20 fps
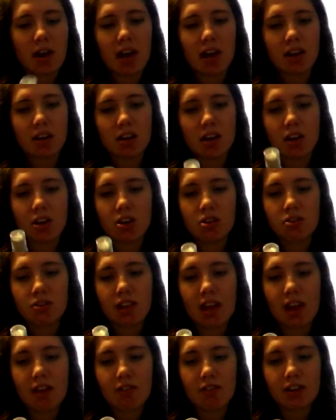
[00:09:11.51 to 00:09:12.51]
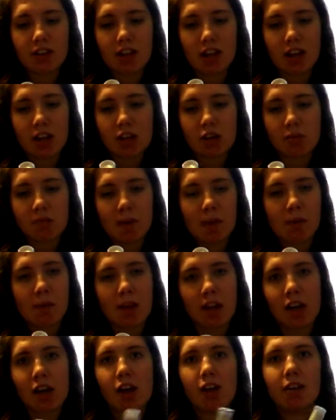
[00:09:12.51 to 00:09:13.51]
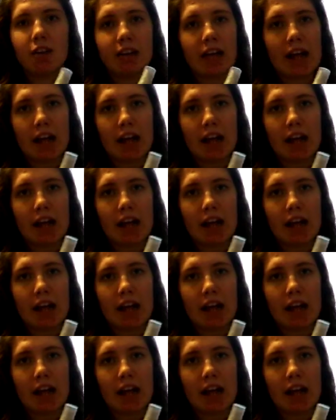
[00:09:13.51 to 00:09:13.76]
and I use it every night on my pillow.